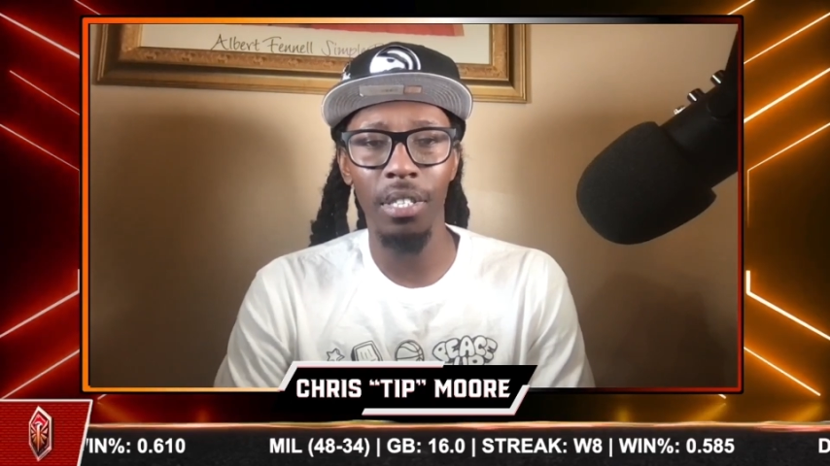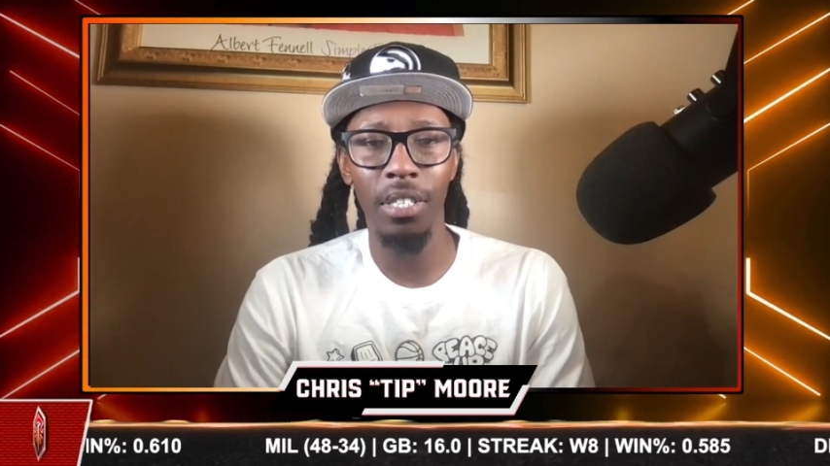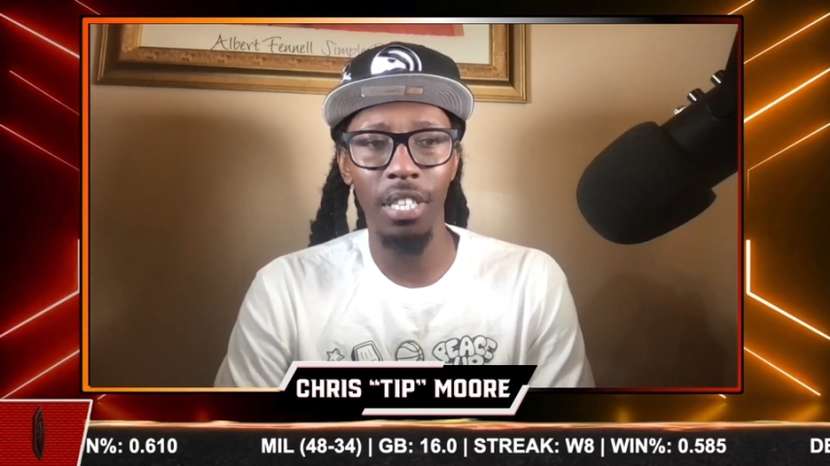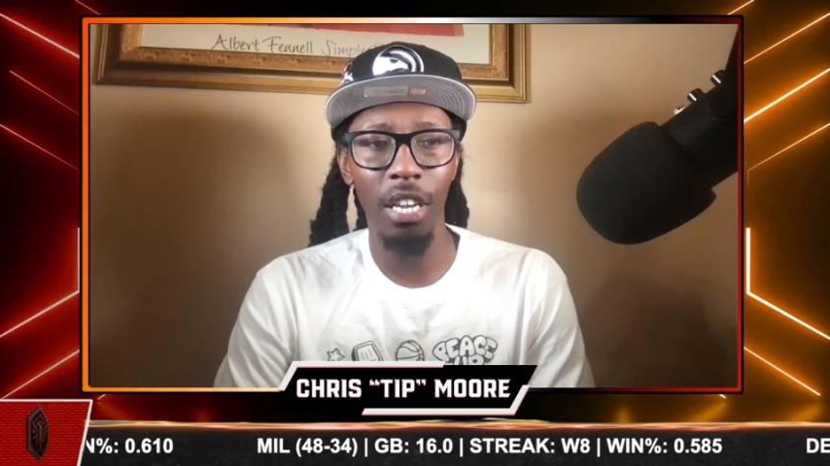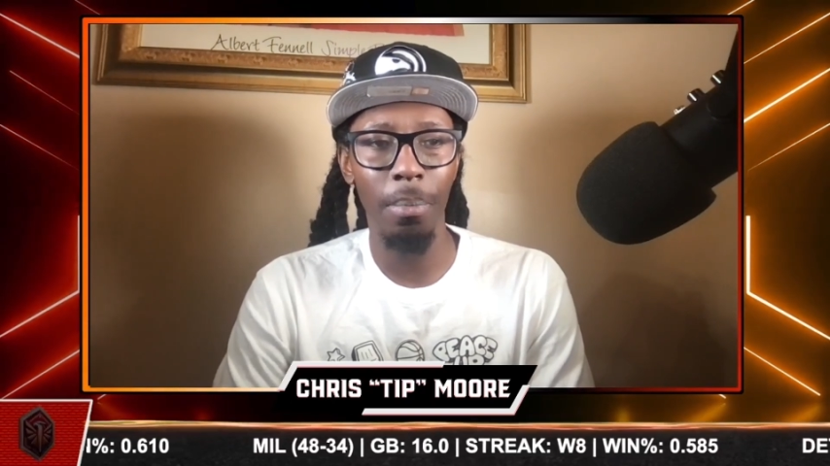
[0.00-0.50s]

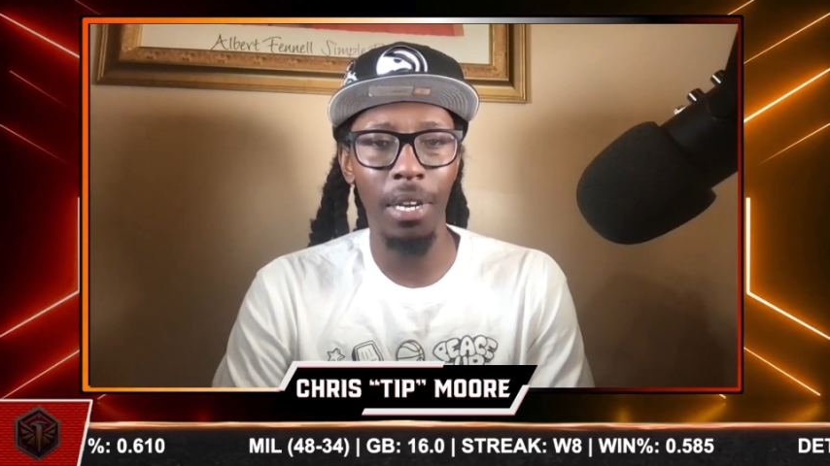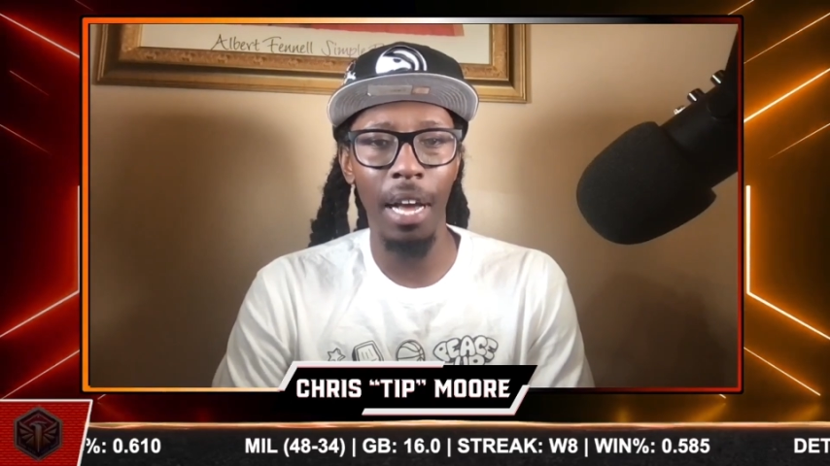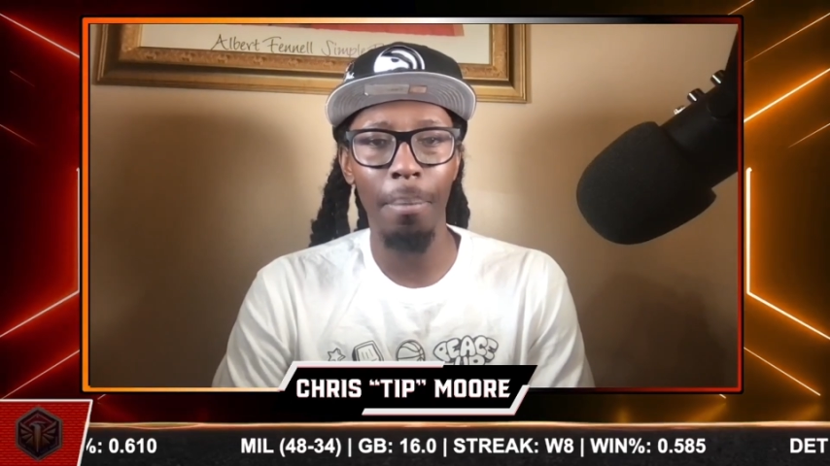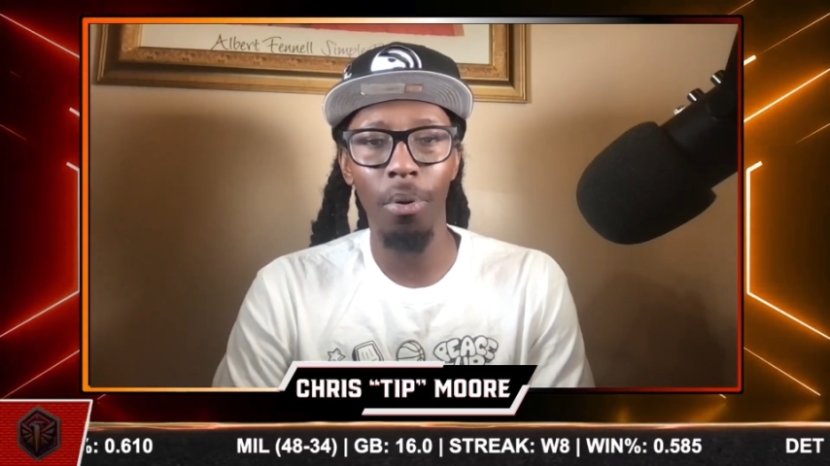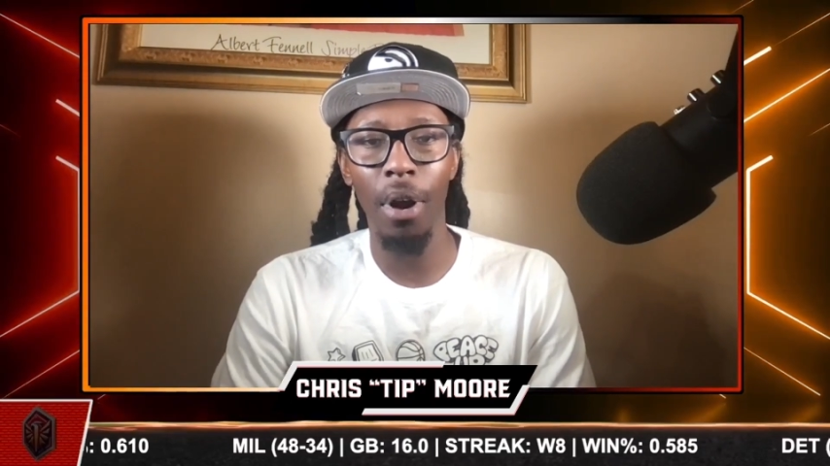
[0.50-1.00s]
this team and
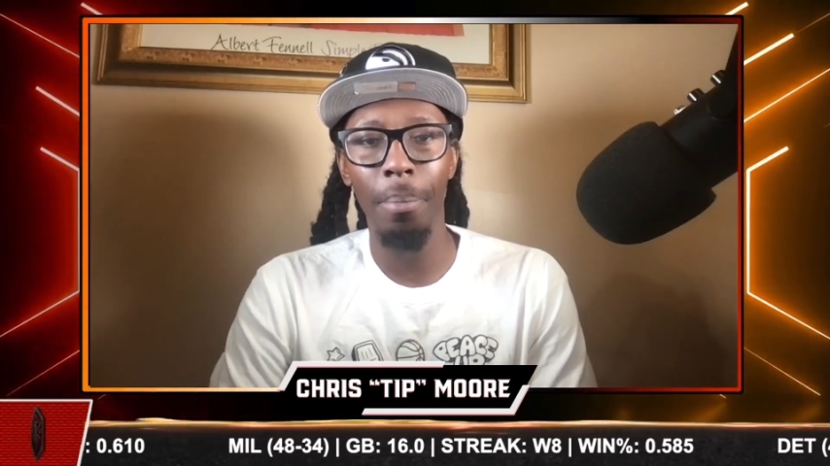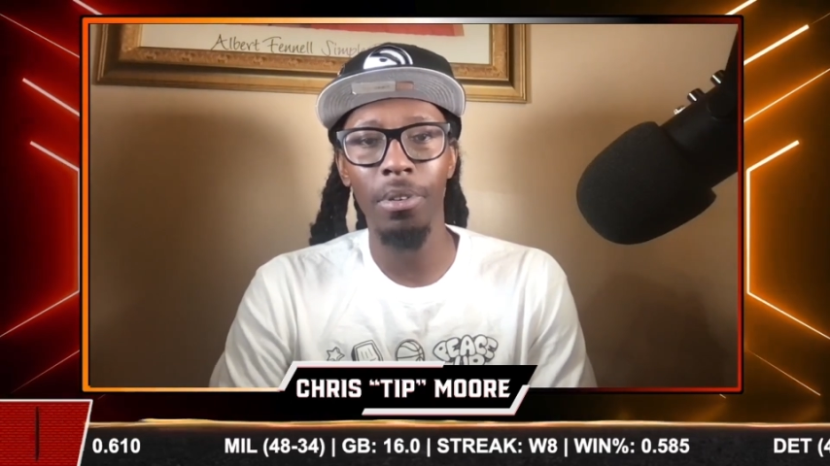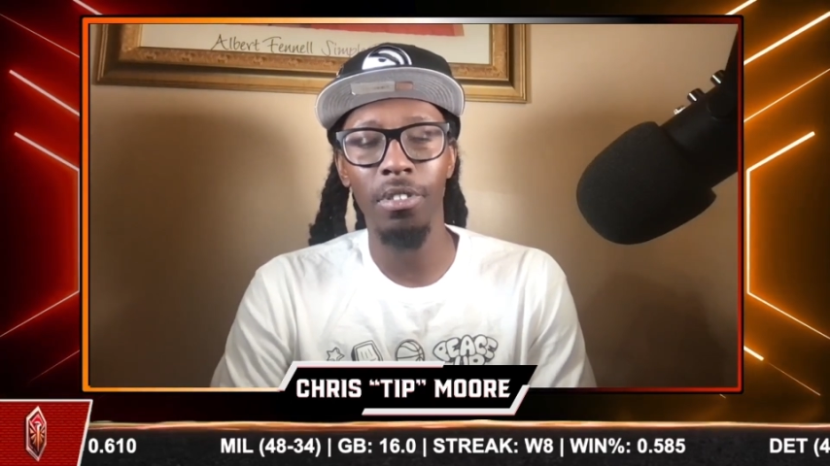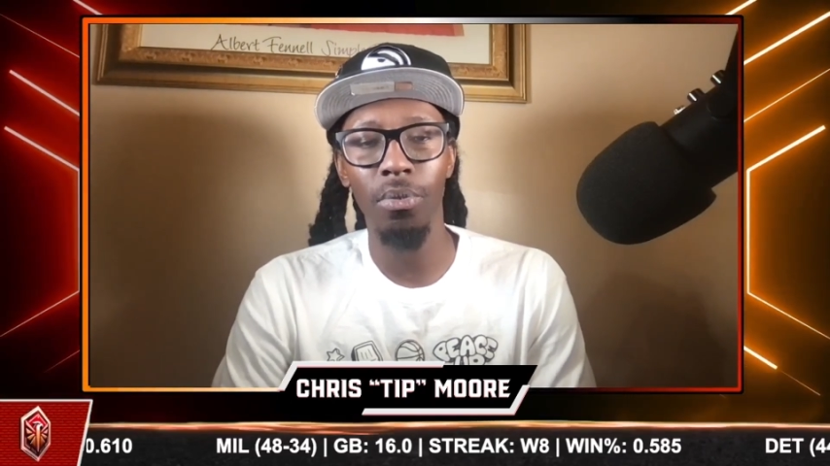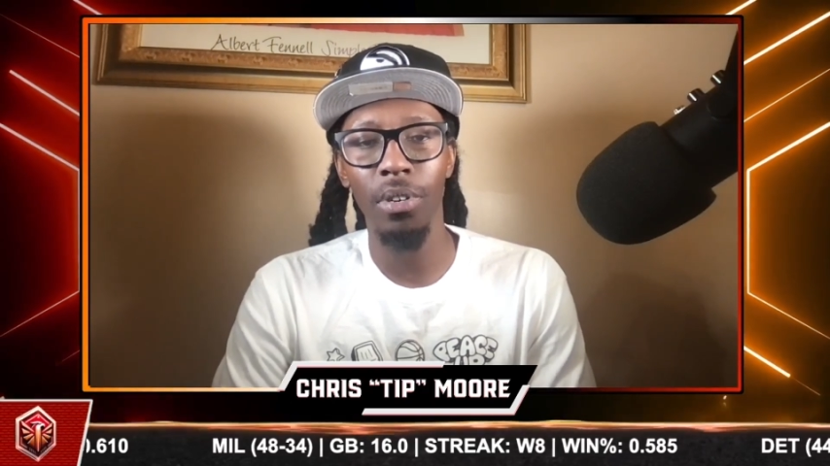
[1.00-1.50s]
got more
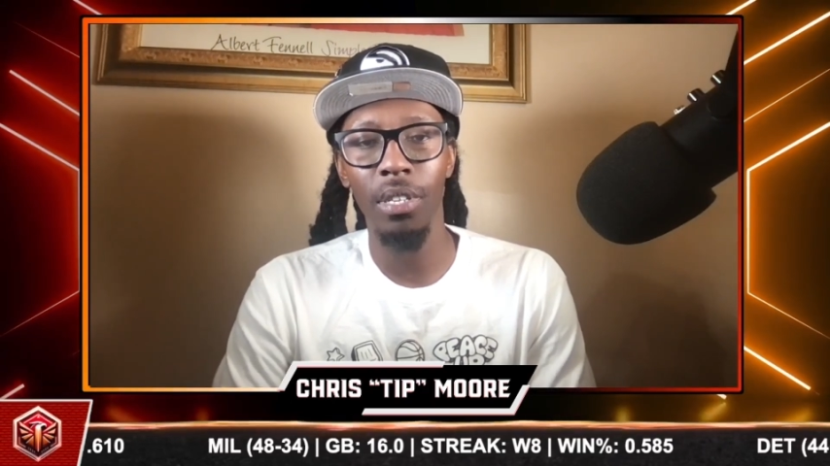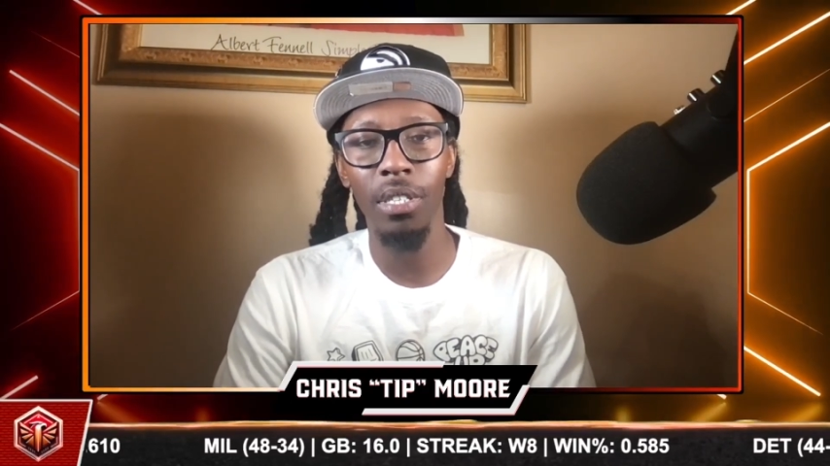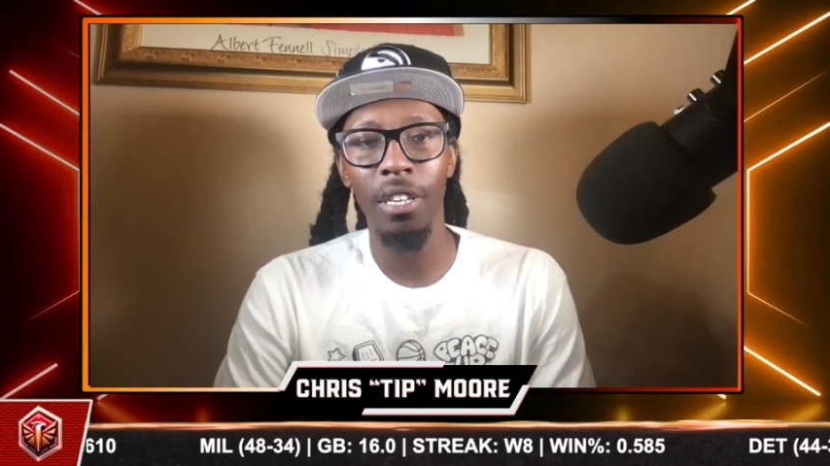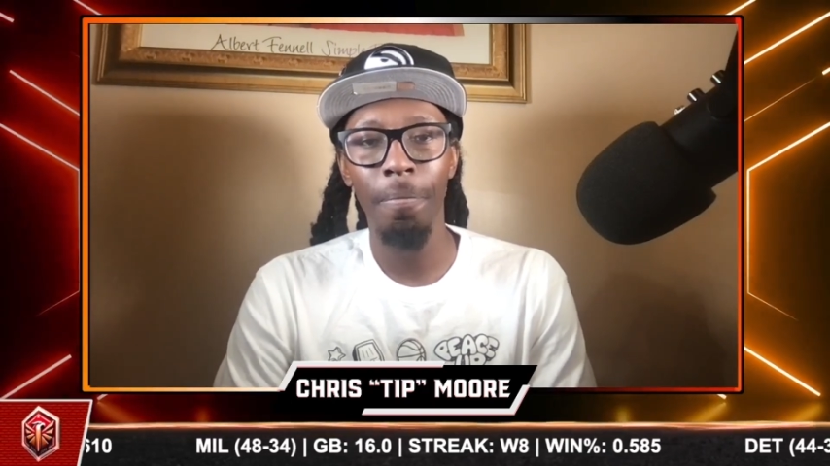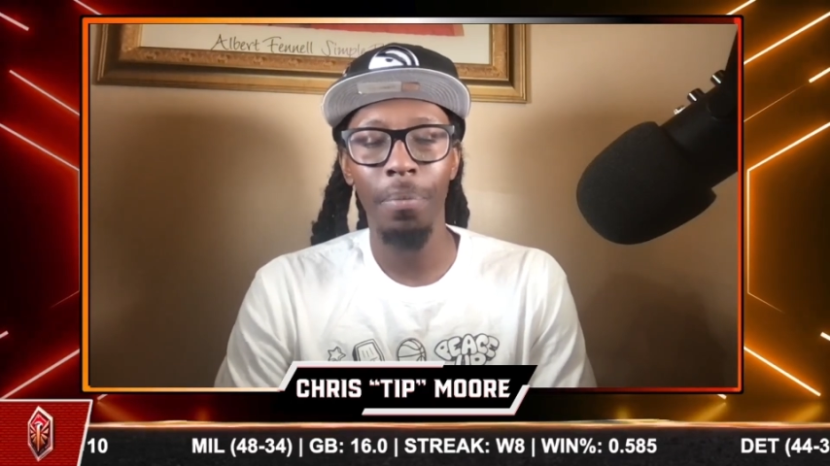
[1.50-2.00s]
opportunities,